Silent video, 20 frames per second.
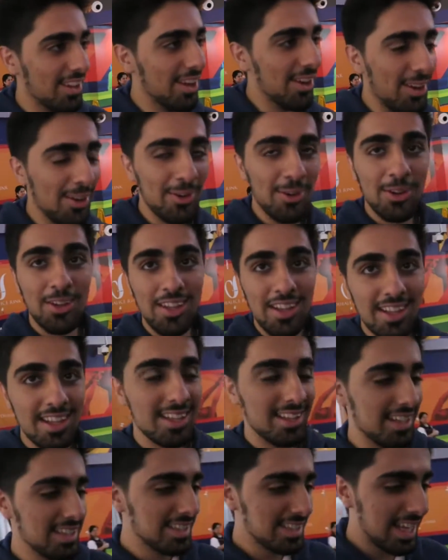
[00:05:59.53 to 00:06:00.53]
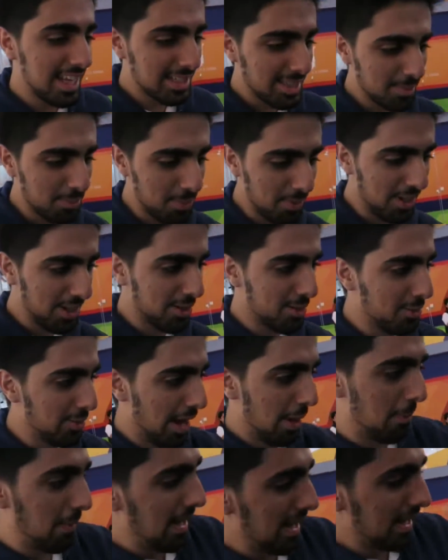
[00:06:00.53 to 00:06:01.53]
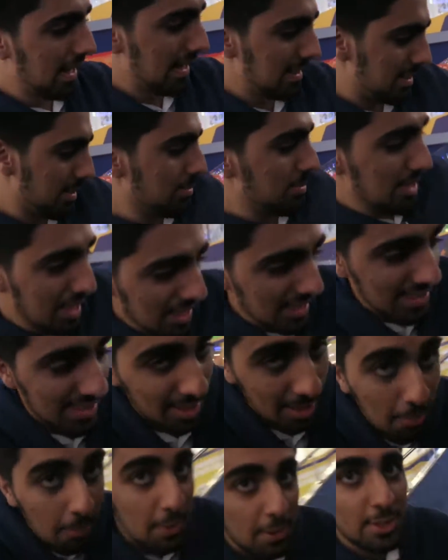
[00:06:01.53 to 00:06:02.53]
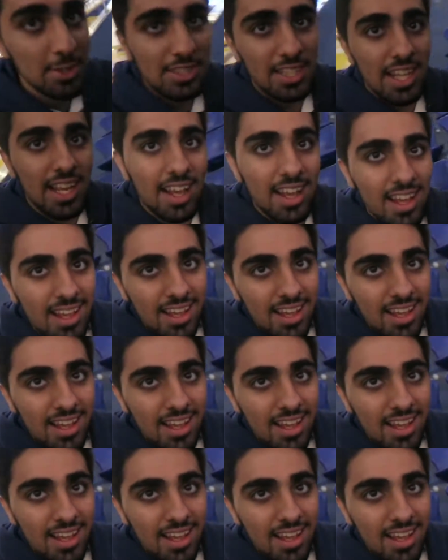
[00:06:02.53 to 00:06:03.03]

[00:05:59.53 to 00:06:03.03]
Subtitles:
Yo, this is actually pretty cool. They're playing like some decent music.